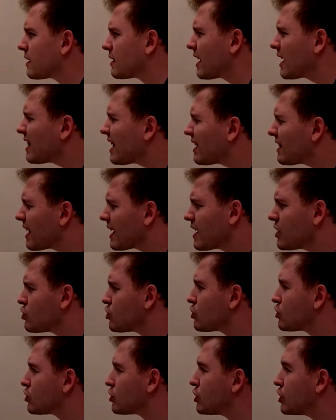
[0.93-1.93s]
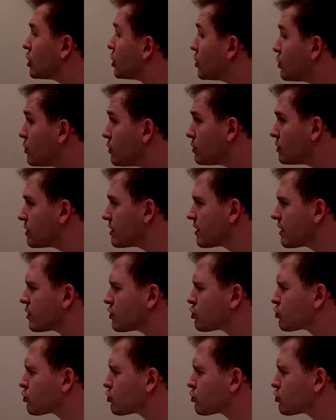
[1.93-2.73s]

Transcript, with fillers: They think they can just use the